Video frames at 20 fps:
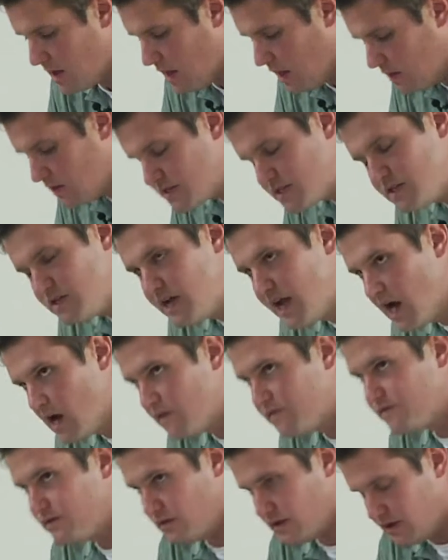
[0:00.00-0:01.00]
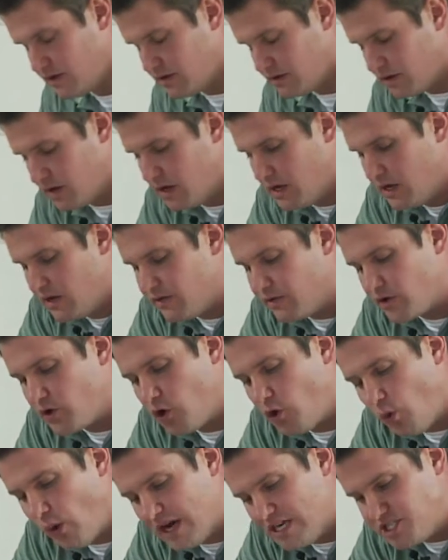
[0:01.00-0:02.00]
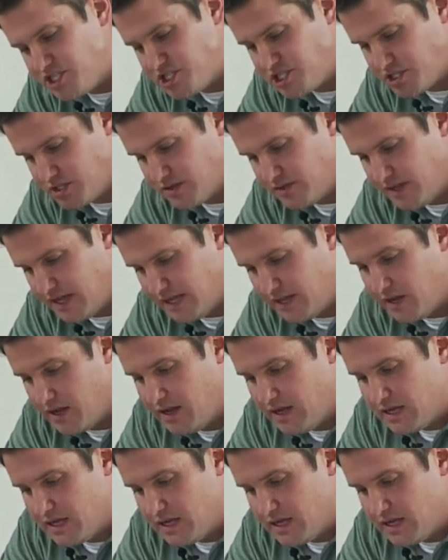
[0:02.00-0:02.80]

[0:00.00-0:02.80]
Listen carefully to the question that